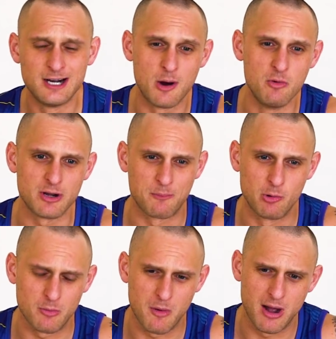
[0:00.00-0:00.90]
I'm going to
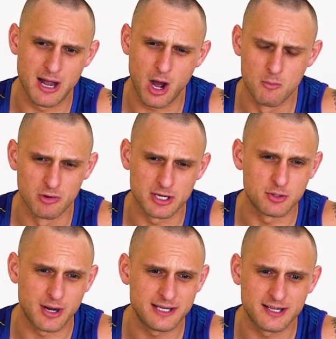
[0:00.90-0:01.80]
put my, I'm going to
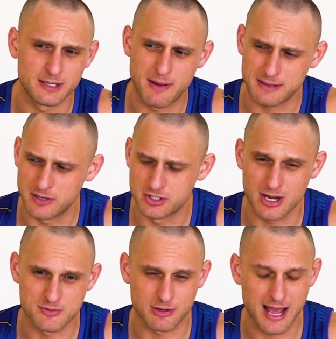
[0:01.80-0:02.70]
do anything to make my
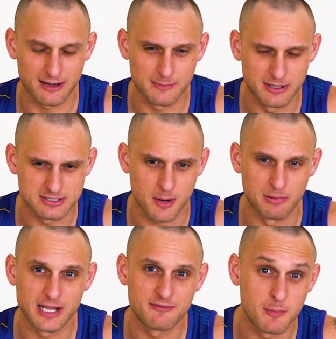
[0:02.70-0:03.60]
dreams reality because I
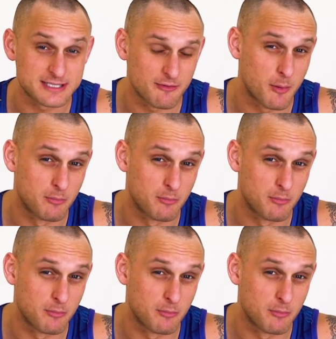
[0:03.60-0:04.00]
believe in myself.